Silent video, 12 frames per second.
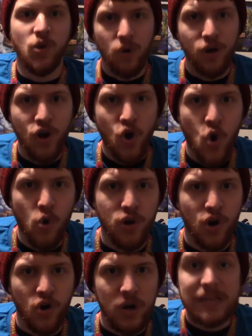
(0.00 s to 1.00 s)
You want to know who a
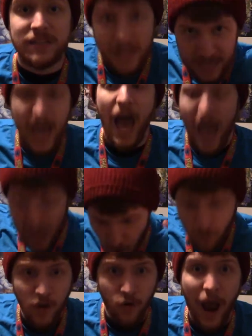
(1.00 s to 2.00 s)
nerd is? The guy
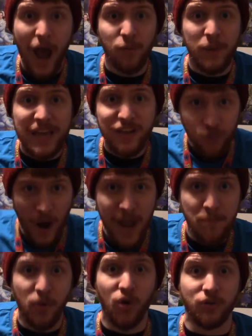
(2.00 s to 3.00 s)
on the ground being
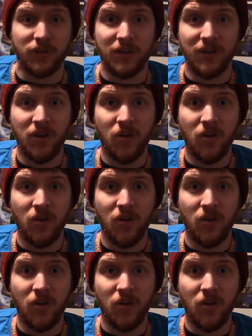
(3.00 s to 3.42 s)
trampled.